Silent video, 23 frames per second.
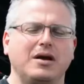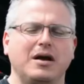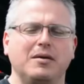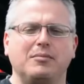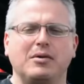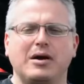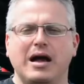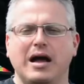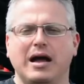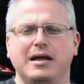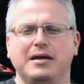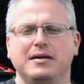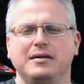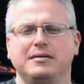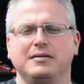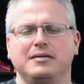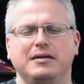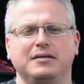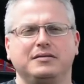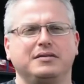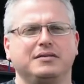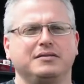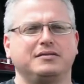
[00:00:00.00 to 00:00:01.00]
I'm Brian.
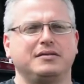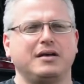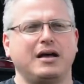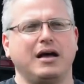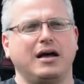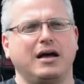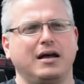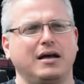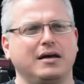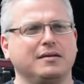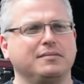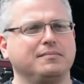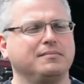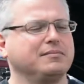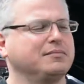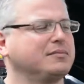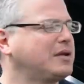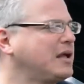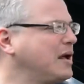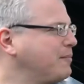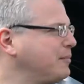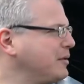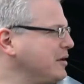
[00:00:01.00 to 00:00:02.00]
This is uh,
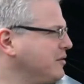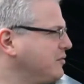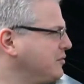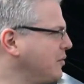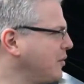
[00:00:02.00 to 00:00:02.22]
the company's